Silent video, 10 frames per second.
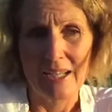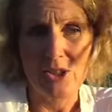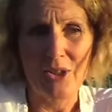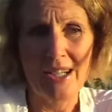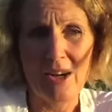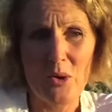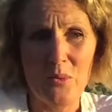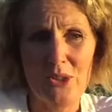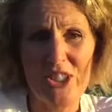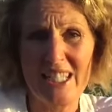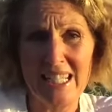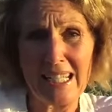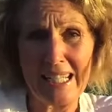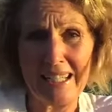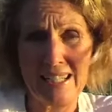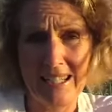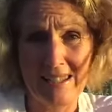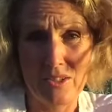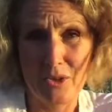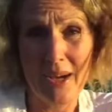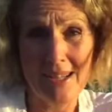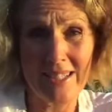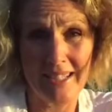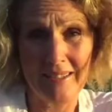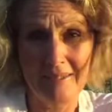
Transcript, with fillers: so here I was skinny and crazy.